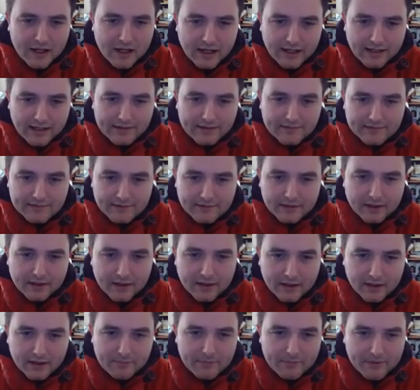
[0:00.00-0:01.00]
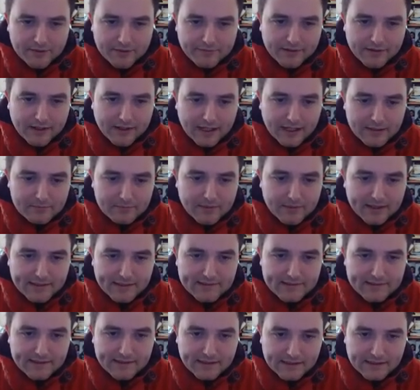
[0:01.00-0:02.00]
And uh, but if he came
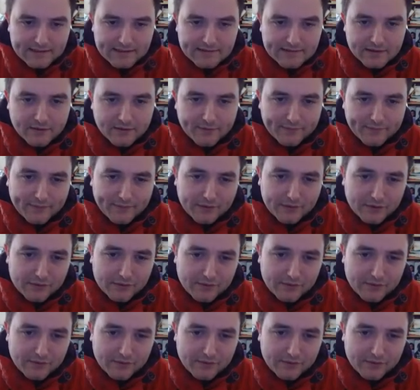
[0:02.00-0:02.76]
back to e two, I was thinking,